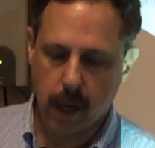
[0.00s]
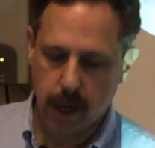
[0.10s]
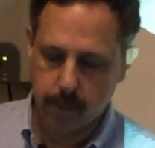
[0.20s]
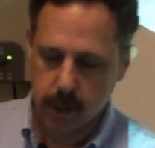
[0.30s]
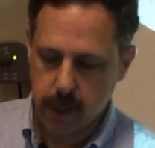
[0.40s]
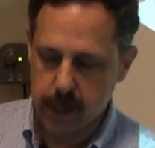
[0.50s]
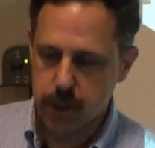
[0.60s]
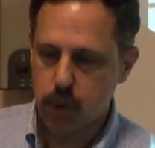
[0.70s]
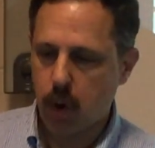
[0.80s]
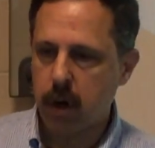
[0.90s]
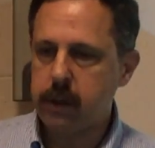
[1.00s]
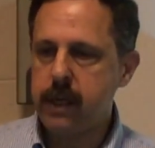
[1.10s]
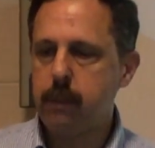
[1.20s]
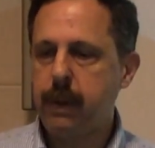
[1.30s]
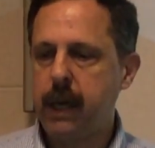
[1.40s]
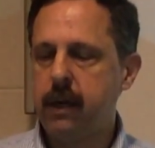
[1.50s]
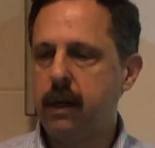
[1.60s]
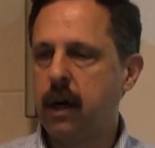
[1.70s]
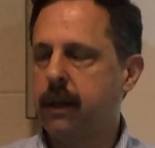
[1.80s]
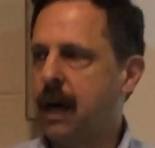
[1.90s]
It is strongly
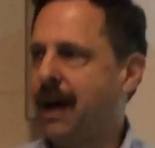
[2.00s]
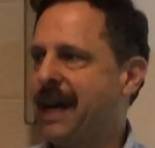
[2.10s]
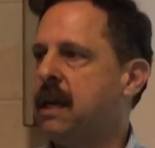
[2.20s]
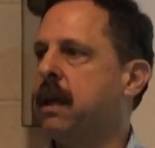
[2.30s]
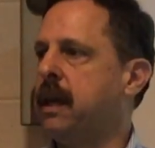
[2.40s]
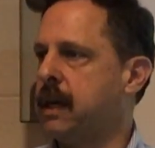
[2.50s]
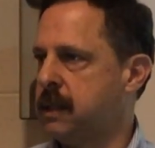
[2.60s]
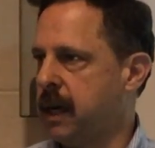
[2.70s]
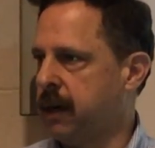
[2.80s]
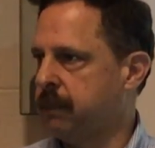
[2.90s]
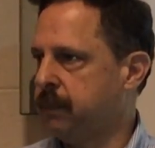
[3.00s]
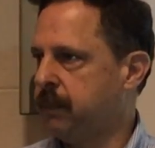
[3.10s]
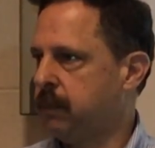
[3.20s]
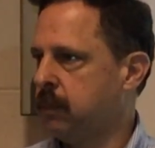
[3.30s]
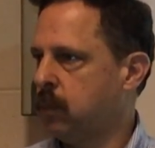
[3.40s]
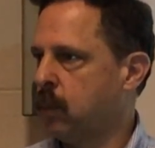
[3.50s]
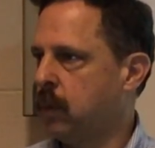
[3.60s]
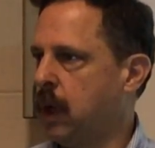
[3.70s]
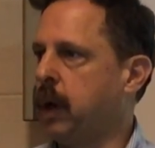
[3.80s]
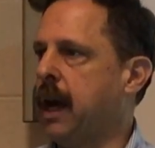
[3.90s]
dependent on the height of the antenna, of course.
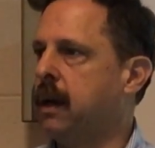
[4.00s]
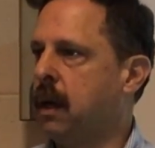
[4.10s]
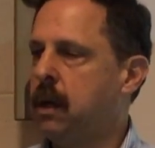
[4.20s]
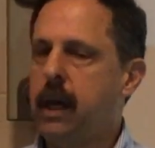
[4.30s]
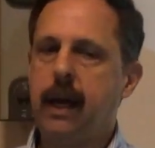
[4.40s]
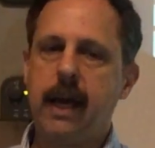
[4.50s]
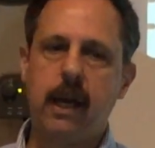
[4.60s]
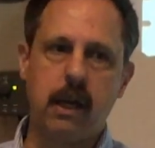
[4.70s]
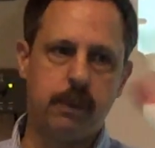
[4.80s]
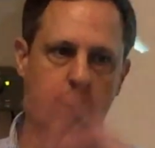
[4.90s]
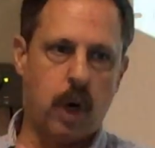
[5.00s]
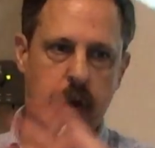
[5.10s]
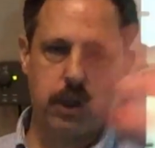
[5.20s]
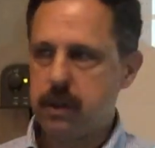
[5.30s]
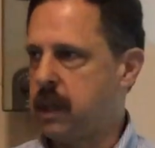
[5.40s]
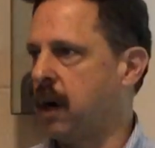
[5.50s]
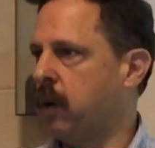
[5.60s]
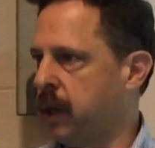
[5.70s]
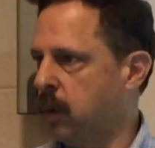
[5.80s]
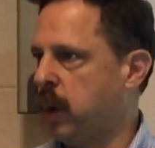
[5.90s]
Okay, and any obstructions that
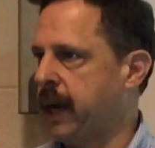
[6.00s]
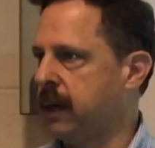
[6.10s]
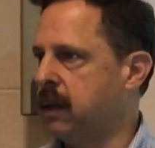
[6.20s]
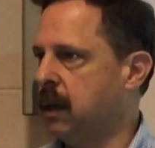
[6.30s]
are in the way.